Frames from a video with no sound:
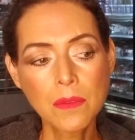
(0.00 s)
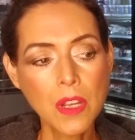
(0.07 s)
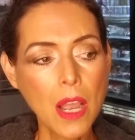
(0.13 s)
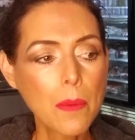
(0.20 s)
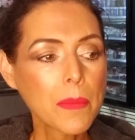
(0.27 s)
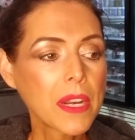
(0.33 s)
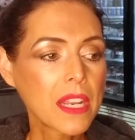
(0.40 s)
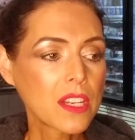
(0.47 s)

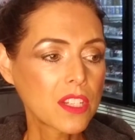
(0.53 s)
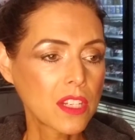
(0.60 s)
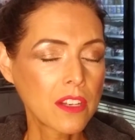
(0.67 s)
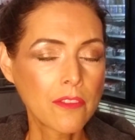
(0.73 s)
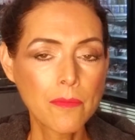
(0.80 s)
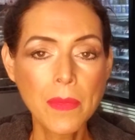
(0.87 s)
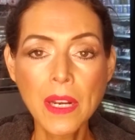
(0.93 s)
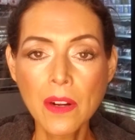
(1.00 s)
combination
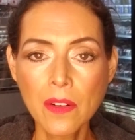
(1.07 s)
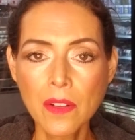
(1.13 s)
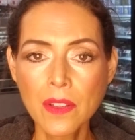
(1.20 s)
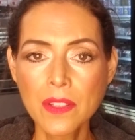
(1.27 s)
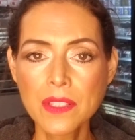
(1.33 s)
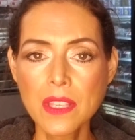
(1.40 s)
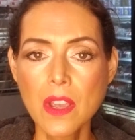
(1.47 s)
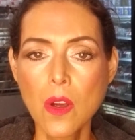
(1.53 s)
of
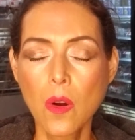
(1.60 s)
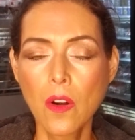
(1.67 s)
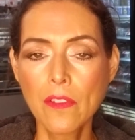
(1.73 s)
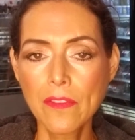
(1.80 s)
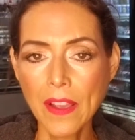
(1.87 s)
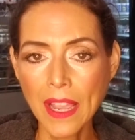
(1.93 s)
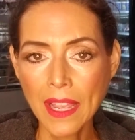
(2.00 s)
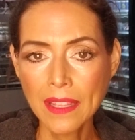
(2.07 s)
minerals or
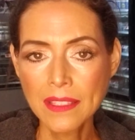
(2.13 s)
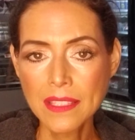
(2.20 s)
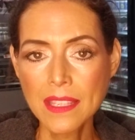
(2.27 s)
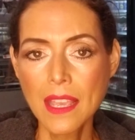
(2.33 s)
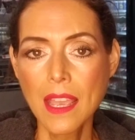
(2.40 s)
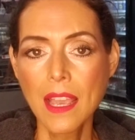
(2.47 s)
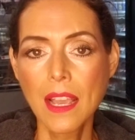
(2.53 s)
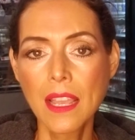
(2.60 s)
fats.
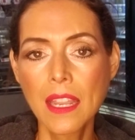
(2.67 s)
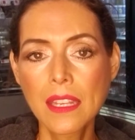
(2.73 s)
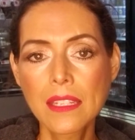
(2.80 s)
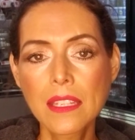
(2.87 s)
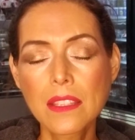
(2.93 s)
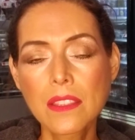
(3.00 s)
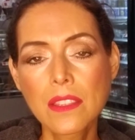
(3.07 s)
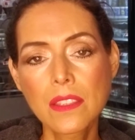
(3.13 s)
And
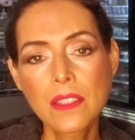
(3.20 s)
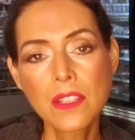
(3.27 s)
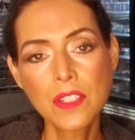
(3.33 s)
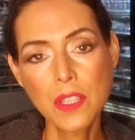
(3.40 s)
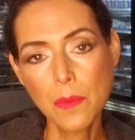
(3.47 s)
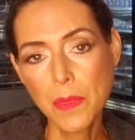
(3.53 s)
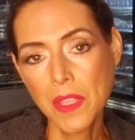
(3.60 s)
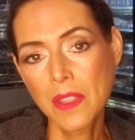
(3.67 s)
there's
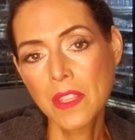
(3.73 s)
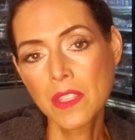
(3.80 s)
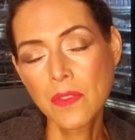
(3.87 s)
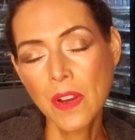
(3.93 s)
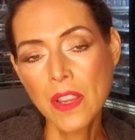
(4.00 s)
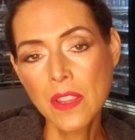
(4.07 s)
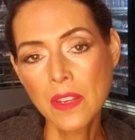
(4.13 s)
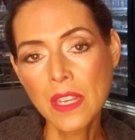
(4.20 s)
something that's
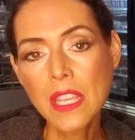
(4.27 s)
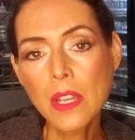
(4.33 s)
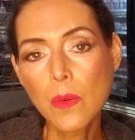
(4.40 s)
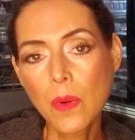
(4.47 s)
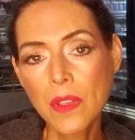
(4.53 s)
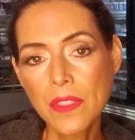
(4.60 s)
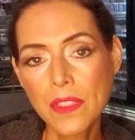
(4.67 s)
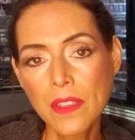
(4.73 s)
very unique
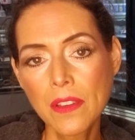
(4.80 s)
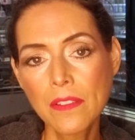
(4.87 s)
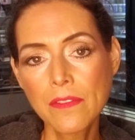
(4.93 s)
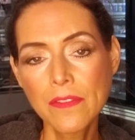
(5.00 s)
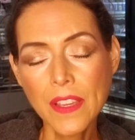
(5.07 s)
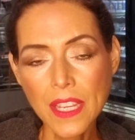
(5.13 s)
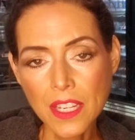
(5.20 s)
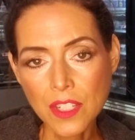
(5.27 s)
with the
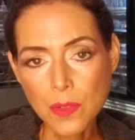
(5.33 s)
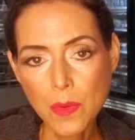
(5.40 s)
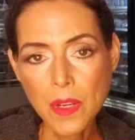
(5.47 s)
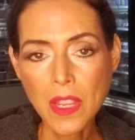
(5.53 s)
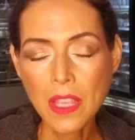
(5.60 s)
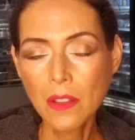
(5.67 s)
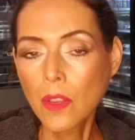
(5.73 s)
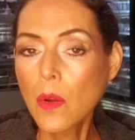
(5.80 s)
fish. We
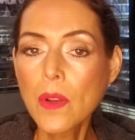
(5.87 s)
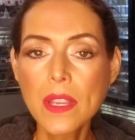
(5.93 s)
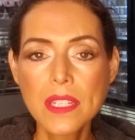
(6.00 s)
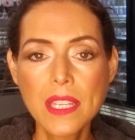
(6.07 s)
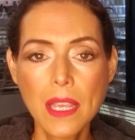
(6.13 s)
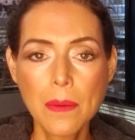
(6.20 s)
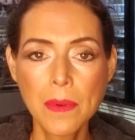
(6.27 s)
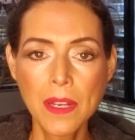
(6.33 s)
get low
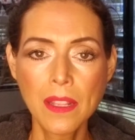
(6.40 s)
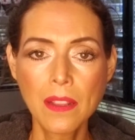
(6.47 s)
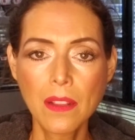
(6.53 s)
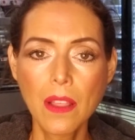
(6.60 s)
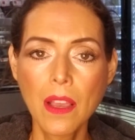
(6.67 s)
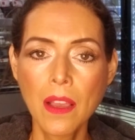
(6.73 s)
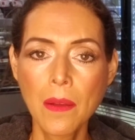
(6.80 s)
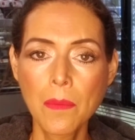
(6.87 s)
contaminant
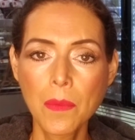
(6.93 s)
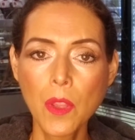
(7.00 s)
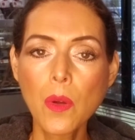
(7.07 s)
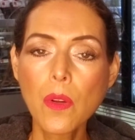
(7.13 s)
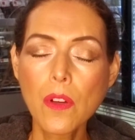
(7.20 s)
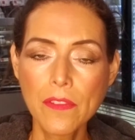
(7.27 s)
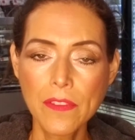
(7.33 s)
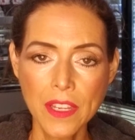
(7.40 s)

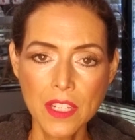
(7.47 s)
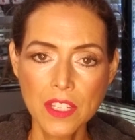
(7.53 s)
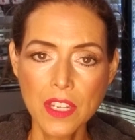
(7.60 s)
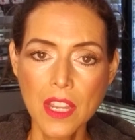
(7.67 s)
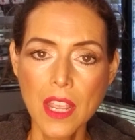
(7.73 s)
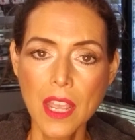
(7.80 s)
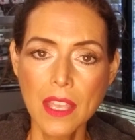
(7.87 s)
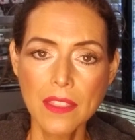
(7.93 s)
local fish
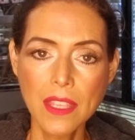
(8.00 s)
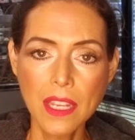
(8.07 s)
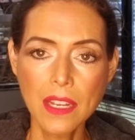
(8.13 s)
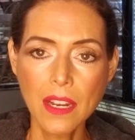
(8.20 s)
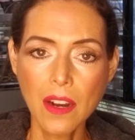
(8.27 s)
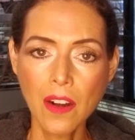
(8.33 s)
that